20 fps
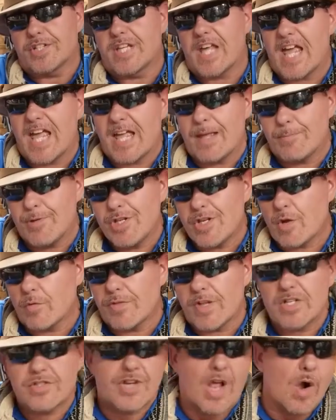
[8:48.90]
time. You know,
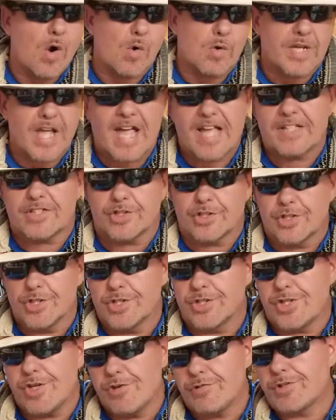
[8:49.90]
there's all kinds of
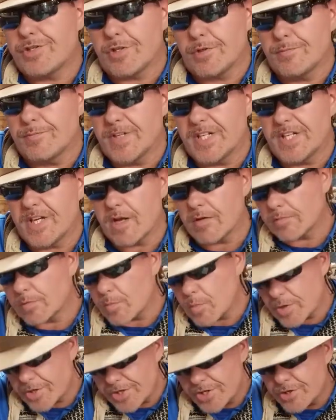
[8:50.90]
good YouTube videos
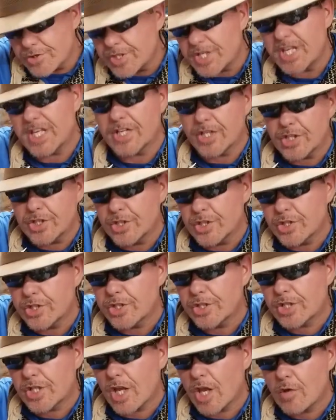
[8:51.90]
where you can get a
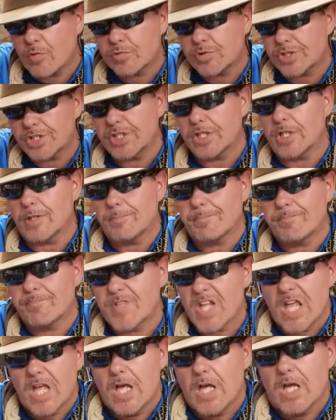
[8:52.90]
good close-up
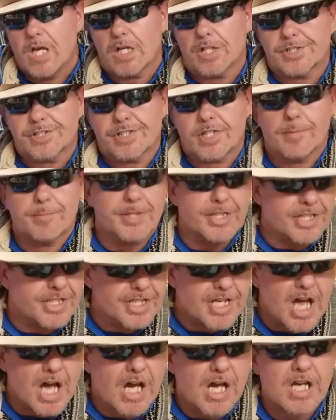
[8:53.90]
uh, some of the
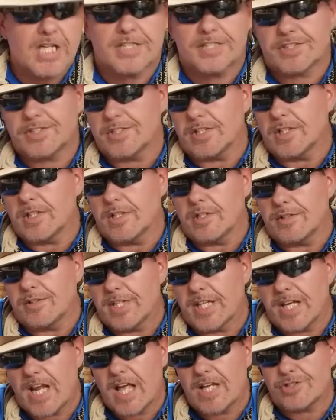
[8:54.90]
knots uh,
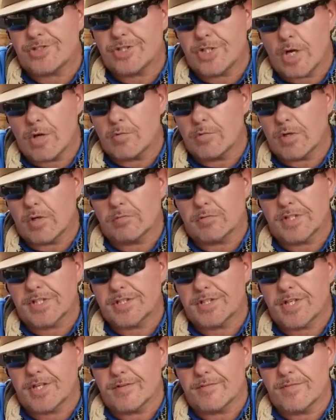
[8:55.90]
that I showed on this
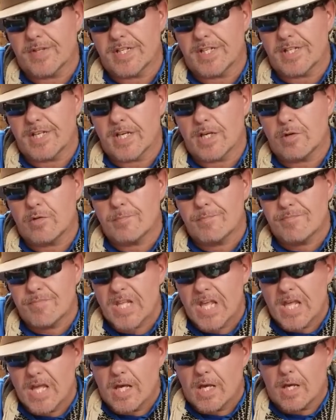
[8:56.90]
here video.
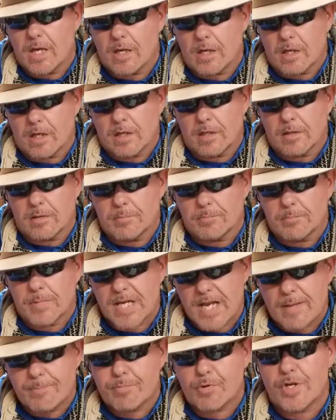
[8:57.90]
Uh, but
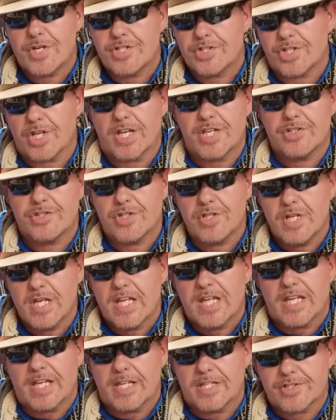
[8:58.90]
I appreciate you.
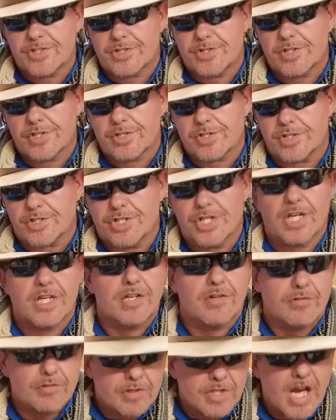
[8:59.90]
It's just a
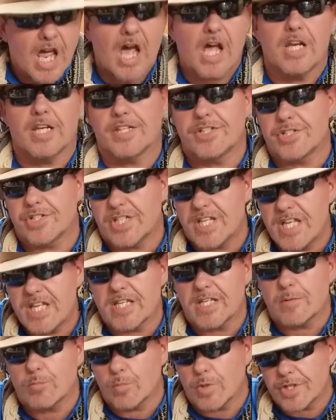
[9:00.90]
general knowledge,
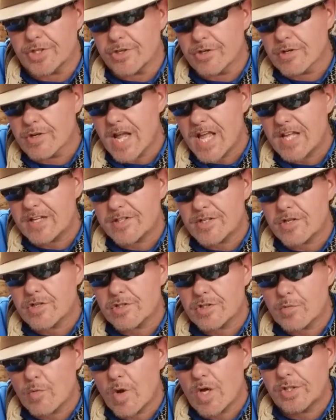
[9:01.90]
again, when you're out there
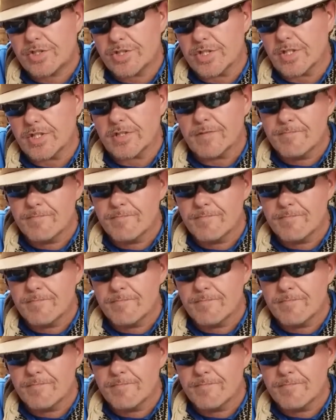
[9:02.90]
squatch hunting,